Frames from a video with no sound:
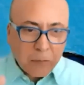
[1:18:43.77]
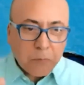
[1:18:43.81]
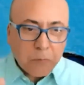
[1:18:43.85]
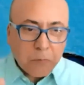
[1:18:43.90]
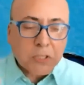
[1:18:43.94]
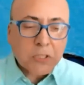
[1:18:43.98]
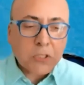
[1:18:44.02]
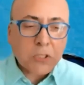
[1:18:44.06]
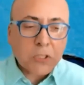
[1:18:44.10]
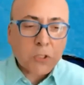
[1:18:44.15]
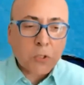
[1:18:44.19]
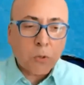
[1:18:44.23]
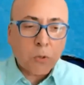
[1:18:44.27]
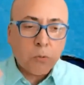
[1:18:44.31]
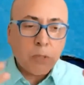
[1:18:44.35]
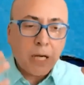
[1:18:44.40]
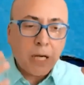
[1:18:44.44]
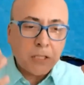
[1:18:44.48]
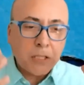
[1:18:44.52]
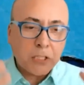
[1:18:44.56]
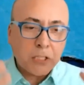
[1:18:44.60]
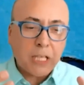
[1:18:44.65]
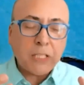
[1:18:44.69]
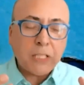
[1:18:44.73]
it was so
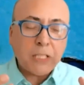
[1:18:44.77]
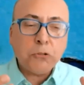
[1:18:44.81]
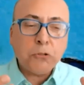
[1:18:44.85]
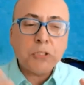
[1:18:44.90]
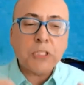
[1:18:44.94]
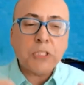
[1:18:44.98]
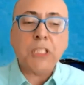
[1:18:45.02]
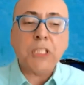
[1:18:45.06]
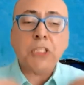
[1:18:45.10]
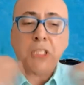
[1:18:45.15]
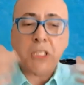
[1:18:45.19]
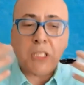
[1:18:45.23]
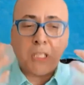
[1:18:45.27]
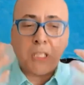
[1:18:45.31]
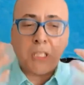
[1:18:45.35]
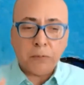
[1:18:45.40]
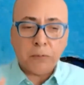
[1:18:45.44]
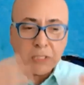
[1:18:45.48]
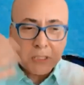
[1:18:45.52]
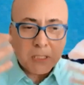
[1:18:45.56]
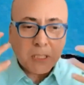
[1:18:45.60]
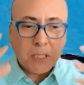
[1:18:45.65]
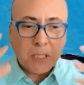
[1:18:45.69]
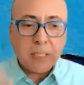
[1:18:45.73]
ed educational
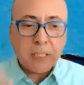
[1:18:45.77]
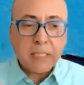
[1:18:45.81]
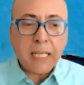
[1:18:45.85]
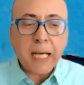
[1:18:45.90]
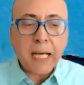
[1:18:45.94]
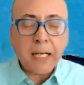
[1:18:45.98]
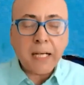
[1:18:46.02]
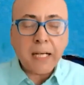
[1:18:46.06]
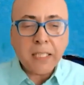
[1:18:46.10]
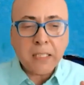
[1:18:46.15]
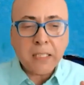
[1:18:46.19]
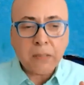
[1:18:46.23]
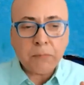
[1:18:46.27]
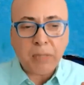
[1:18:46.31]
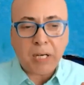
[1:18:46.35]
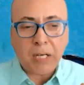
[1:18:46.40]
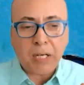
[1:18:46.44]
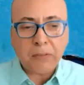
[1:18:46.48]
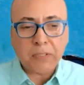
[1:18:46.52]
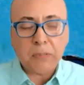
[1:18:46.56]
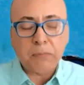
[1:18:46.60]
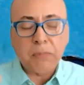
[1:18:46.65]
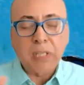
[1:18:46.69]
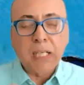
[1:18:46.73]
i'm still learning
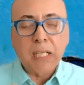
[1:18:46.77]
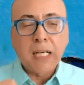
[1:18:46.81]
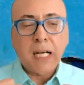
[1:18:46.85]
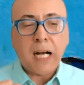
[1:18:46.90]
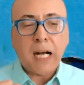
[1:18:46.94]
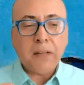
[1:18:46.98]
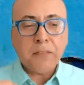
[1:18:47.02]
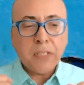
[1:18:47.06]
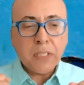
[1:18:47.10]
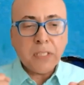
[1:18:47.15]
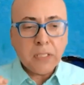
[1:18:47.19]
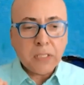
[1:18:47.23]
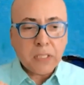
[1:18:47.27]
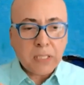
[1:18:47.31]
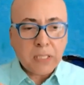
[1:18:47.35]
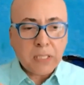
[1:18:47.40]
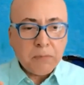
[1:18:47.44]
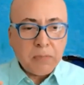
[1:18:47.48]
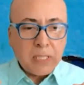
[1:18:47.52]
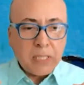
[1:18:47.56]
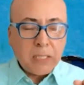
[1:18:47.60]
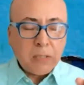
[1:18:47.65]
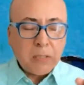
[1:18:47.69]
about them I think uh,